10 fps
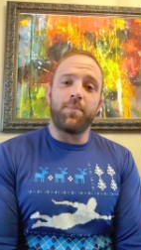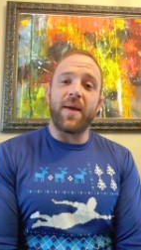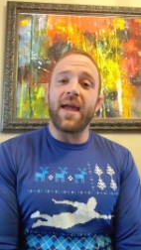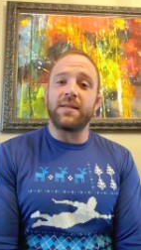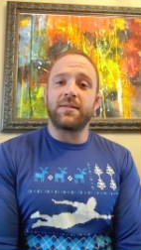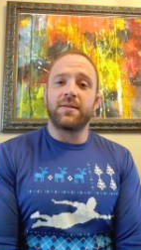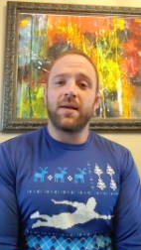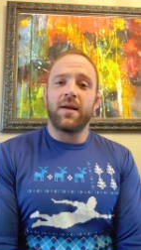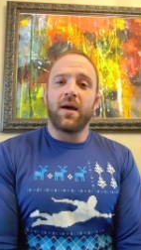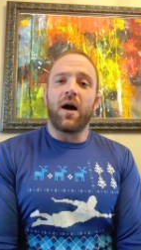Base,
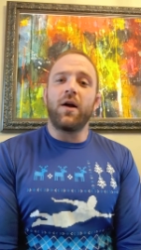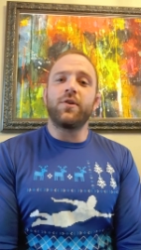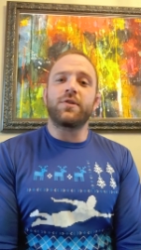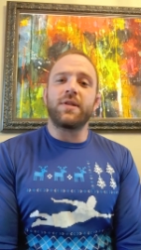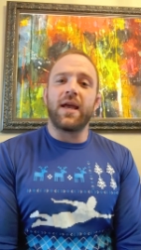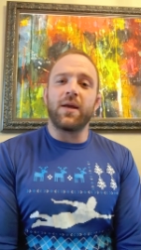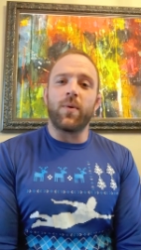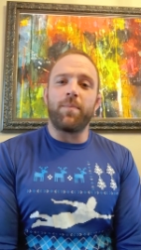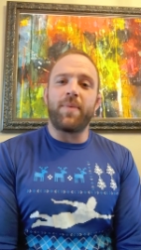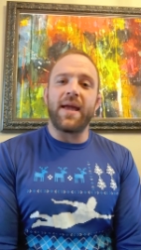understanding
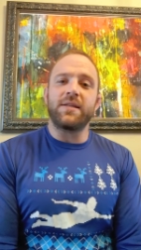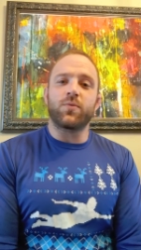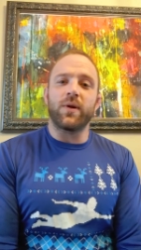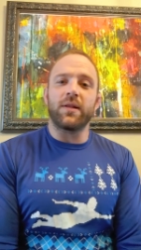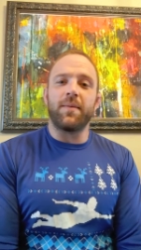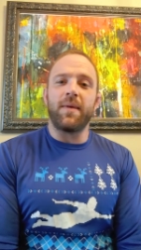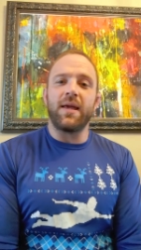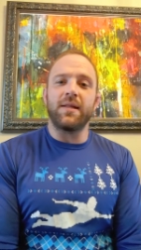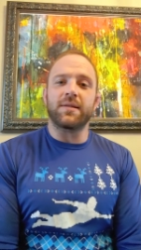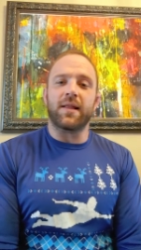what base really means.